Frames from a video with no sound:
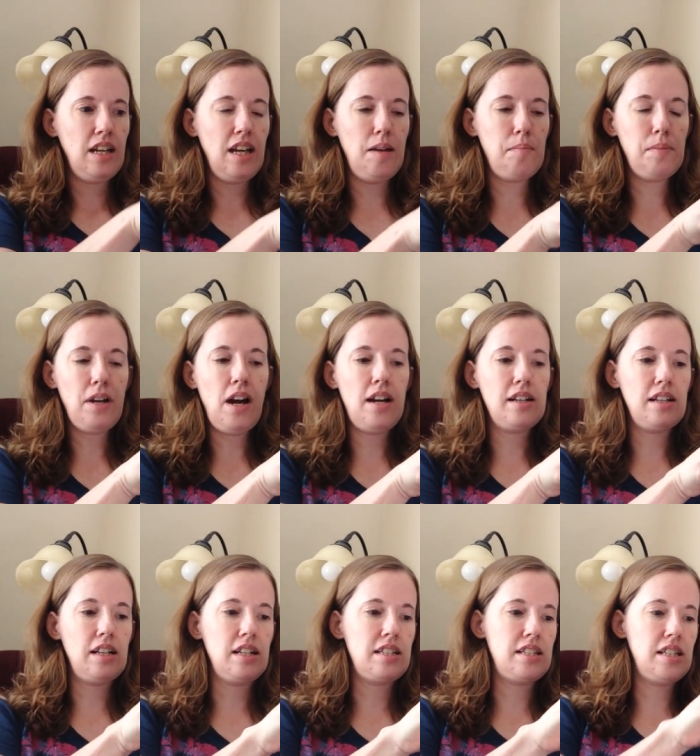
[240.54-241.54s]
am not
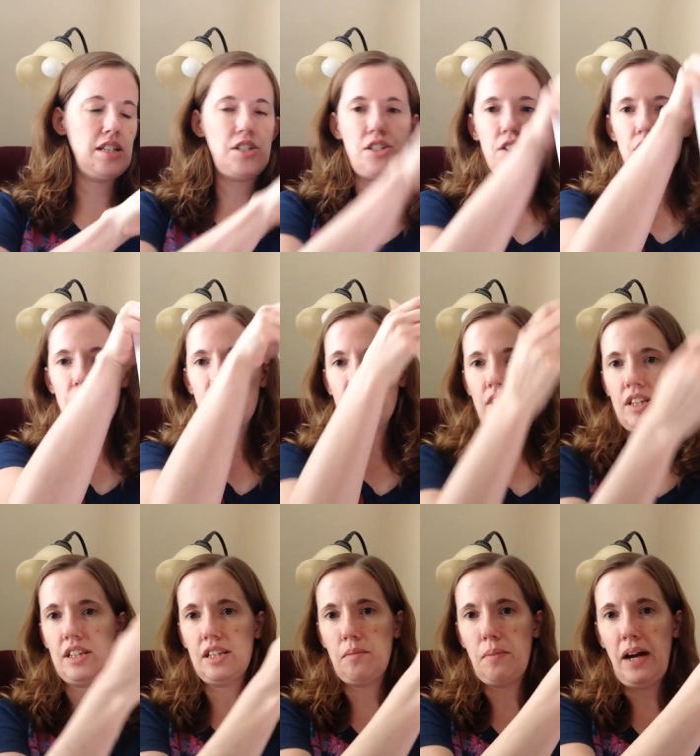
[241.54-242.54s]
going to stitch
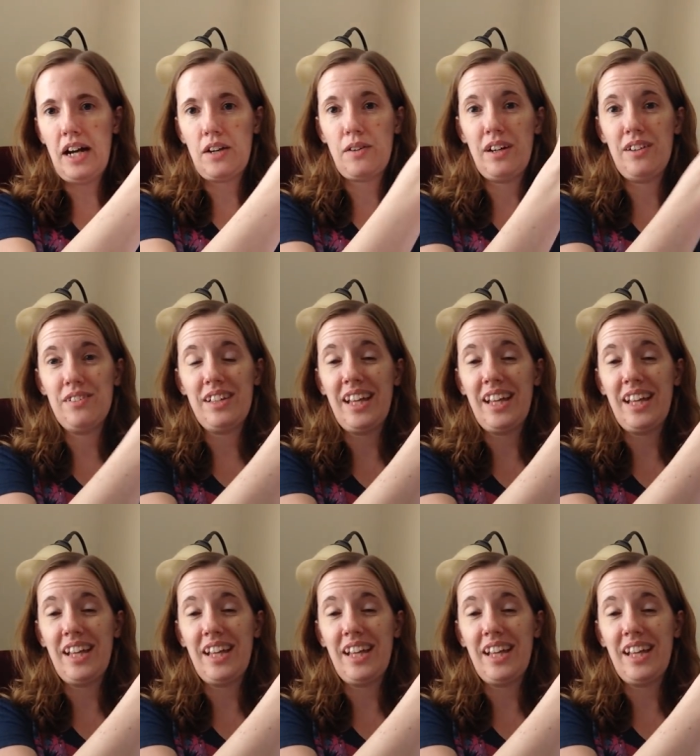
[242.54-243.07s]
the background.